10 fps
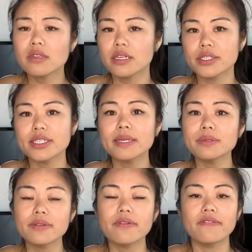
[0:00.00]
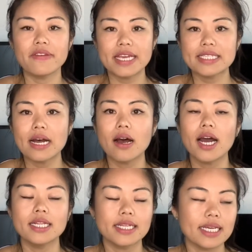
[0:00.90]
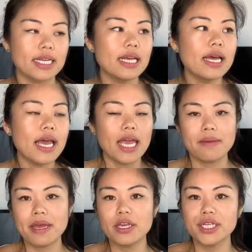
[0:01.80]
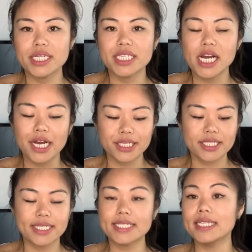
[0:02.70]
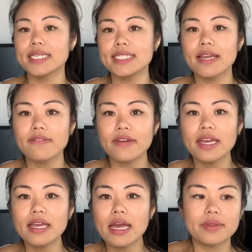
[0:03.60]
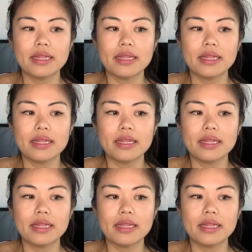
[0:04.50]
So some of the fees I'll highlight that eBay usually charges is a listing fee.